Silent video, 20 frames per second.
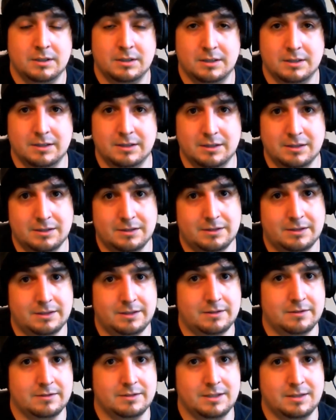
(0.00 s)
You can
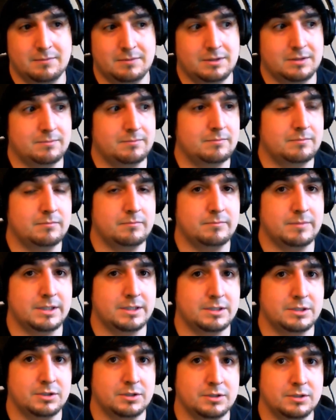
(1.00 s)
either send me a
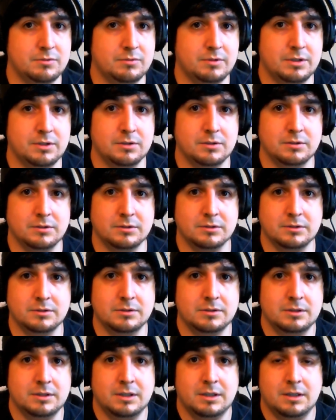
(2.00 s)
message on Twitter
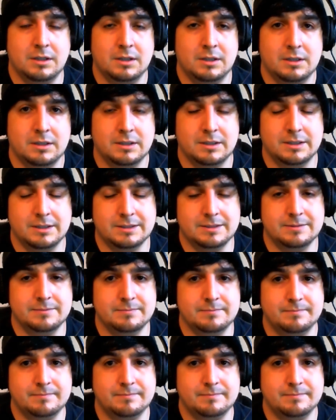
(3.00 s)
or,